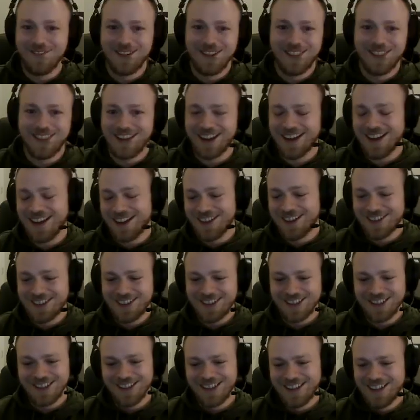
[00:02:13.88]
everything
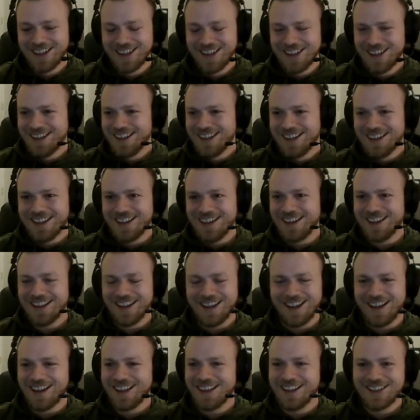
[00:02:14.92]
else.
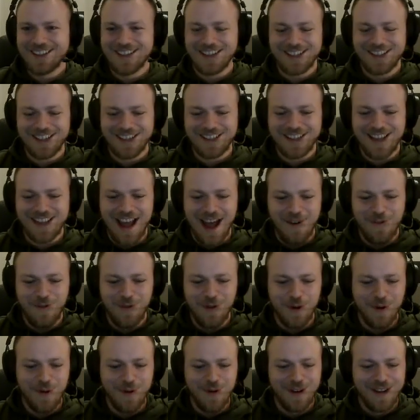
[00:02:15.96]
Such a
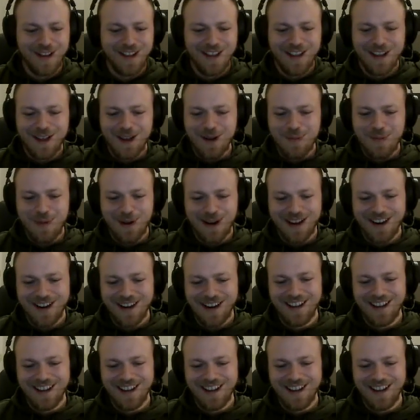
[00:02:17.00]
snafu. But